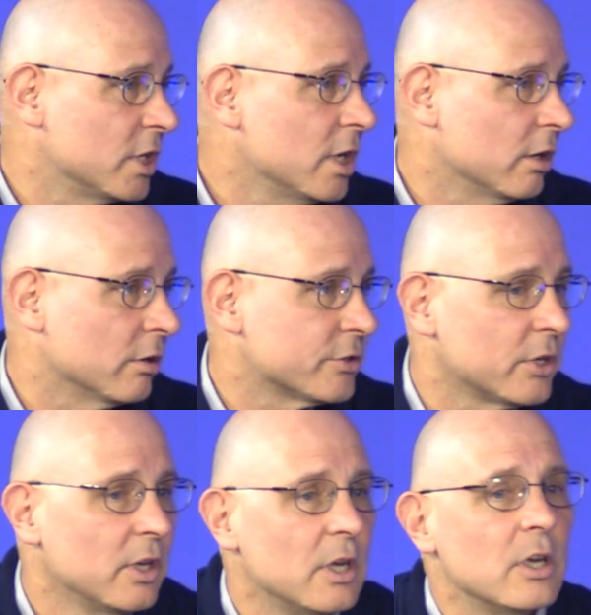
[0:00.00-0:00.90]
the
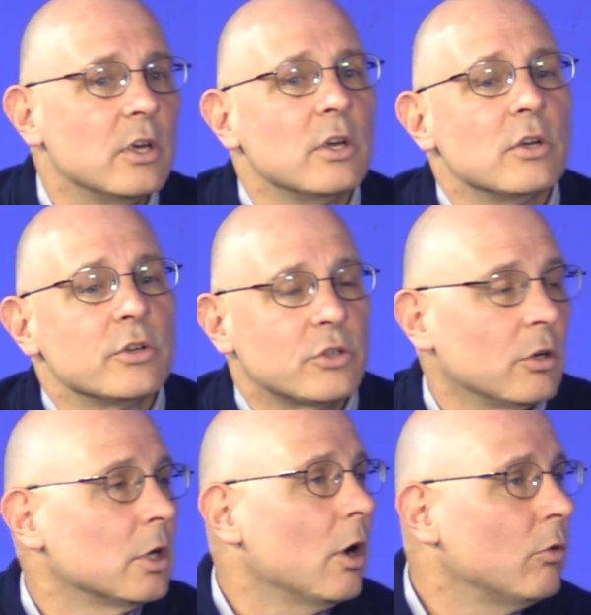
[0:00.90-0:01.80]
years.
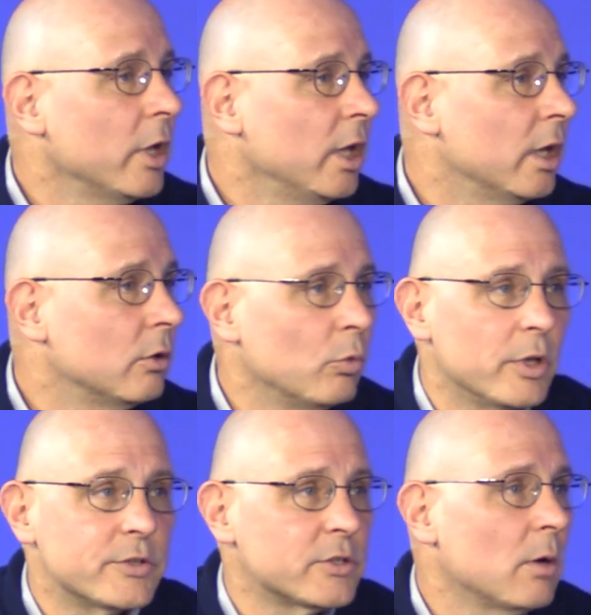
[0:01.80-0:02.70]
So to go in
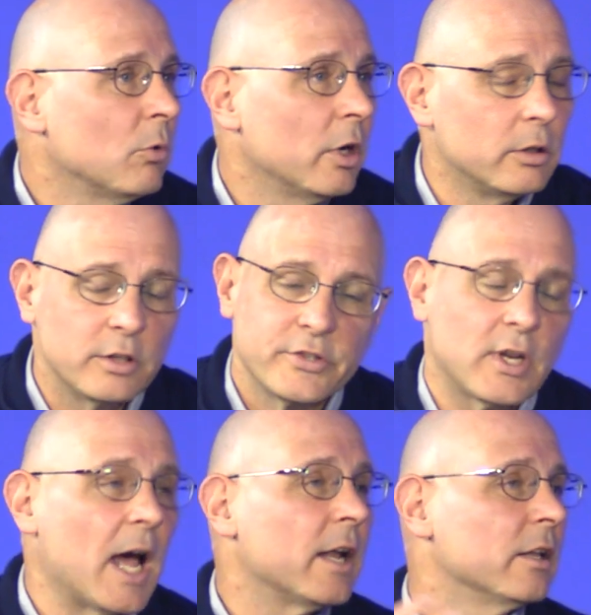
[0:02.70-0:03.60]
with someone
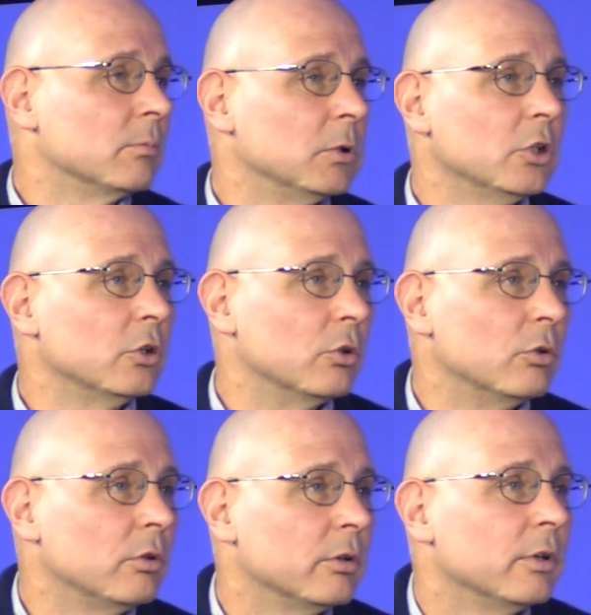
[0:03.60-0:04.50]
just out of the
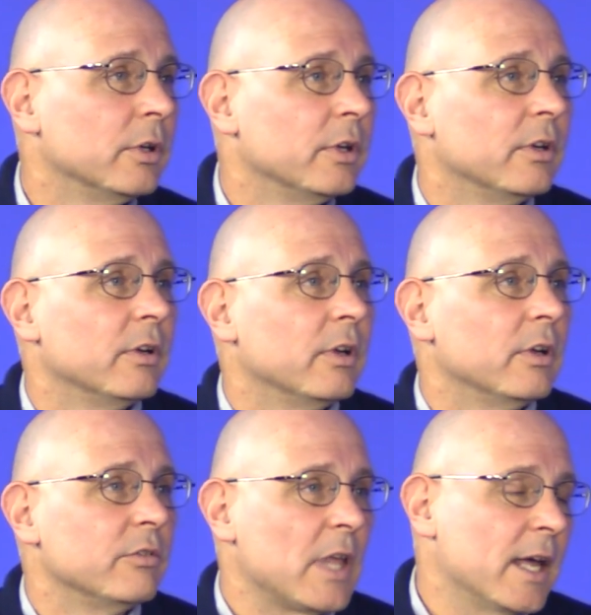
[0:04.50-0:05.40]
blue
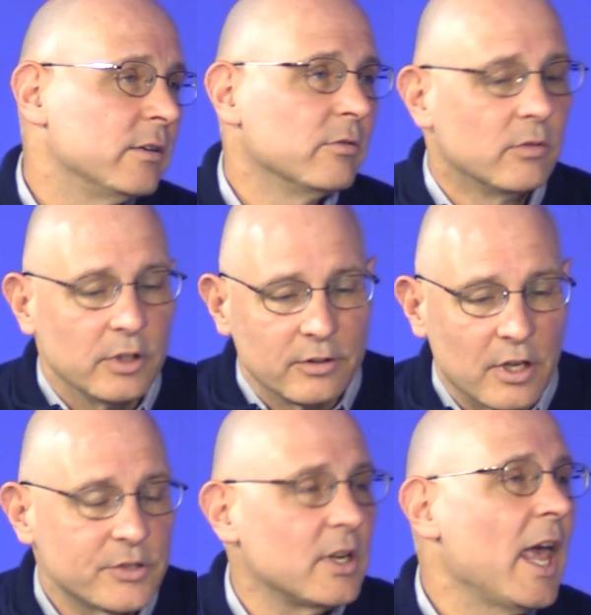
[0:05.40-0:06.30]
that right.
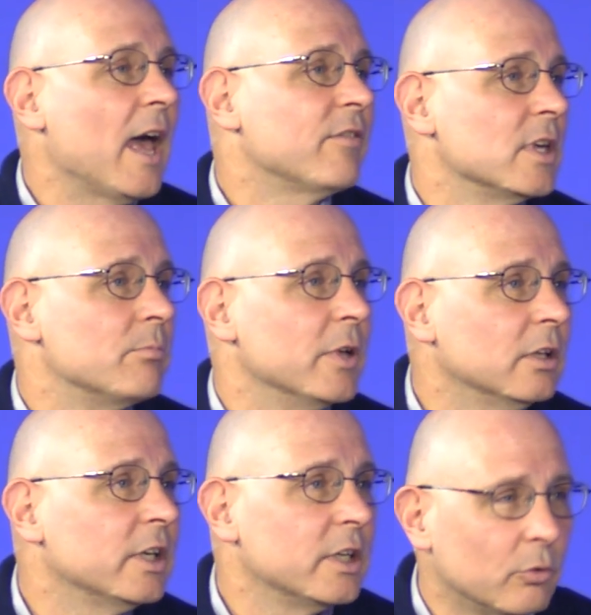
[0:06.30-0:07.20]
doesn't have the
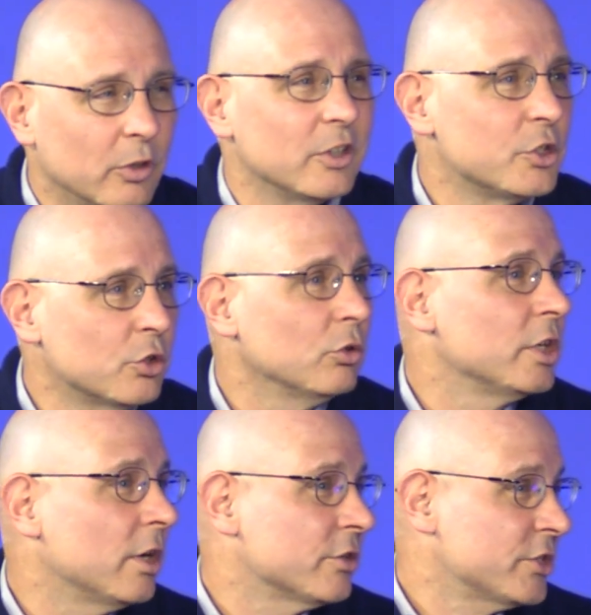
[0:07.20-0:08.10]
ability to really
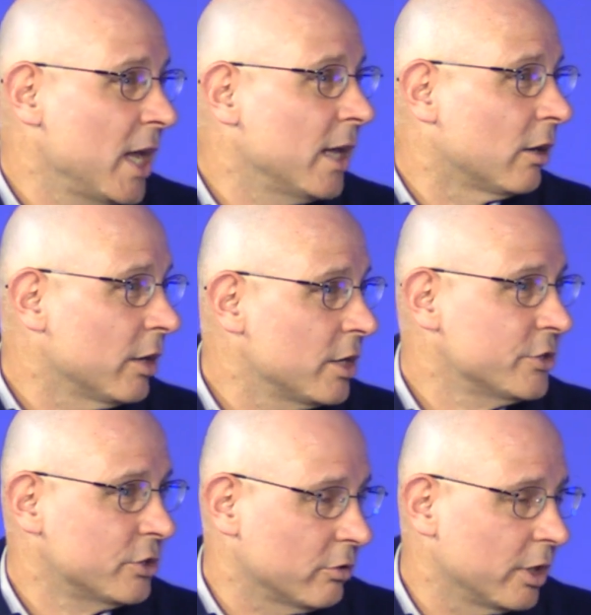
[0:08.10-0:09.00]
truly understand our
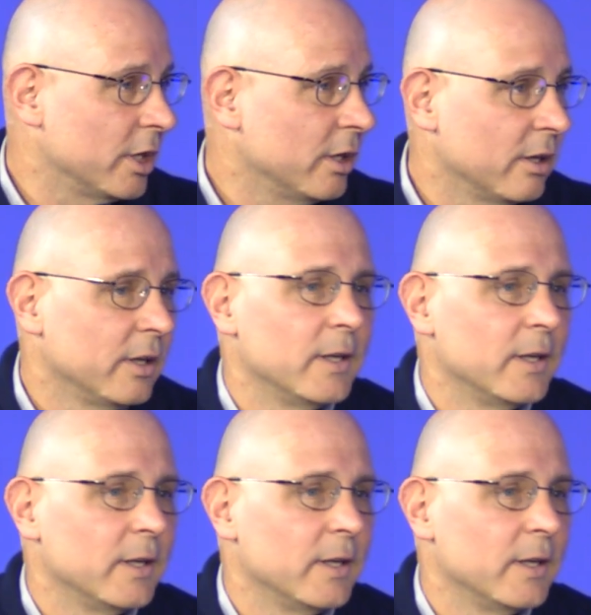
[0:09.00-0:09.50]
history,